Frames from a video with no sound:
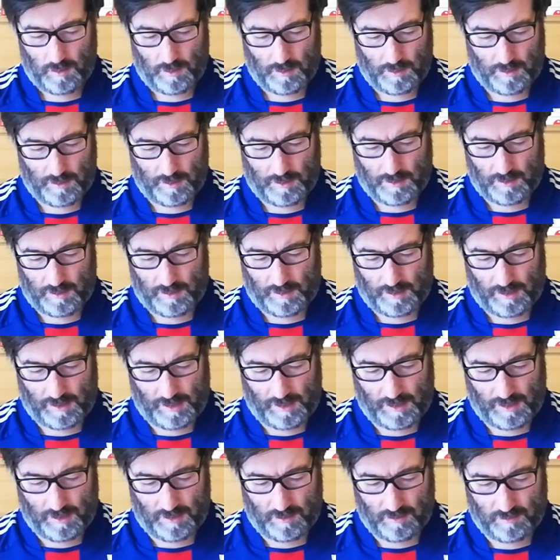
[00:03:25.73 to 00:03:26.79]

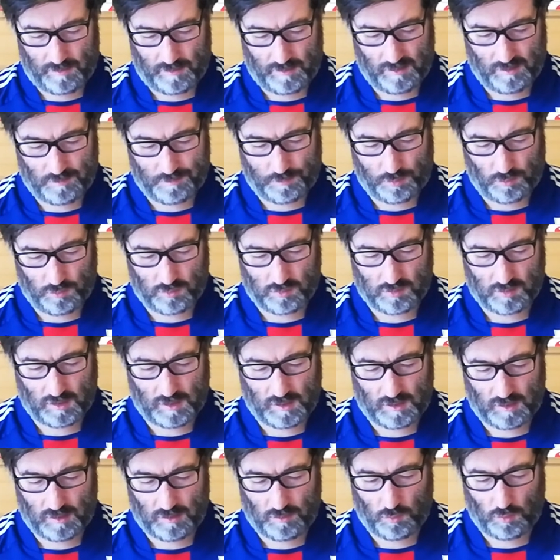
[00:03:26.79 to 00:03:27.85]
And this
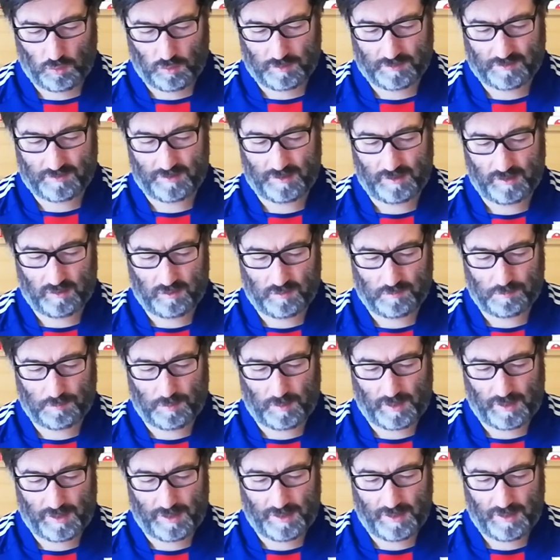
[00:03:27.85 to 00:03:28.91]
postcard was sent
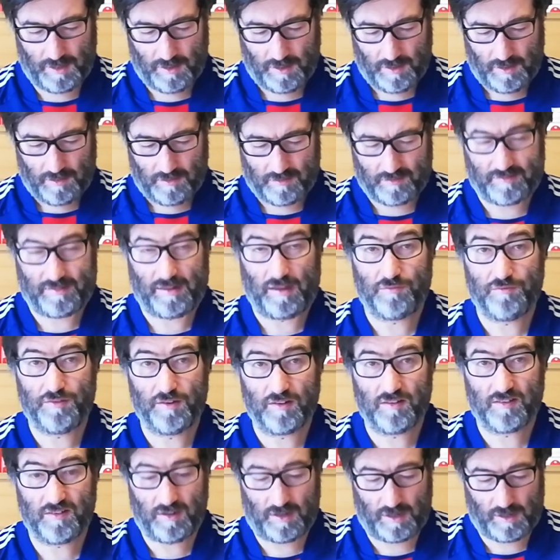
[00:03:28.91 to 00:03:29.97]
by
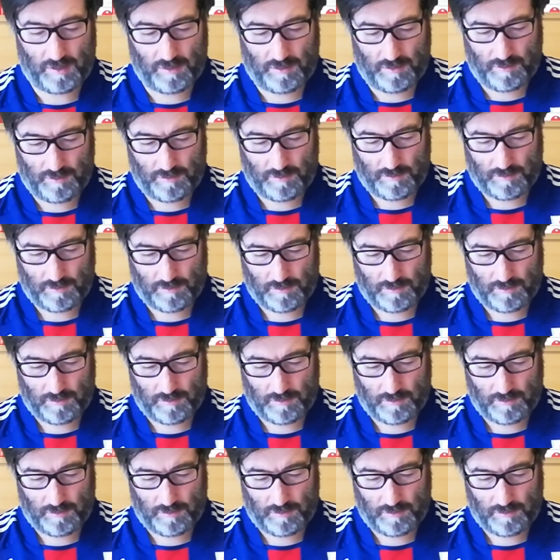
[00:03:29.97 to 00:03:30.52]
Stefan Chan,